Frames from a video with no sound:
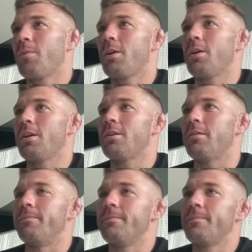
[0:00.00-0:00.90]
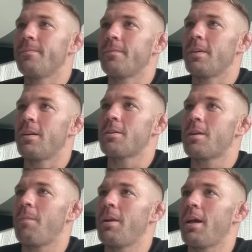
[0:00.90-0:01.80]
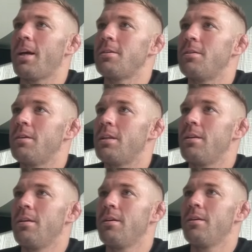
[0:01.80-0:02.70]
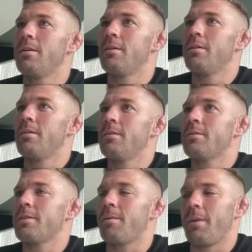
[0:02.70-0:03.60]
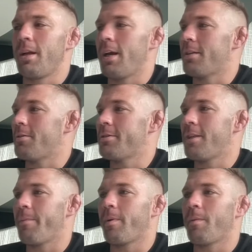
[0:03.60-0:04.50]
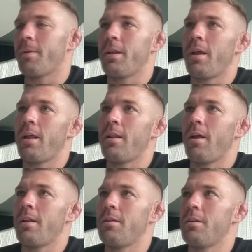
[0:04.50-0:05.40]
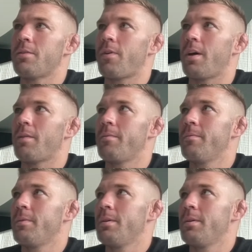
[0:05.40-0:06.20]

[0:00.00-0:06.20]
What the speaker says: what are you going to do? Somebody had to do it. Somebody had to step up and do this fight.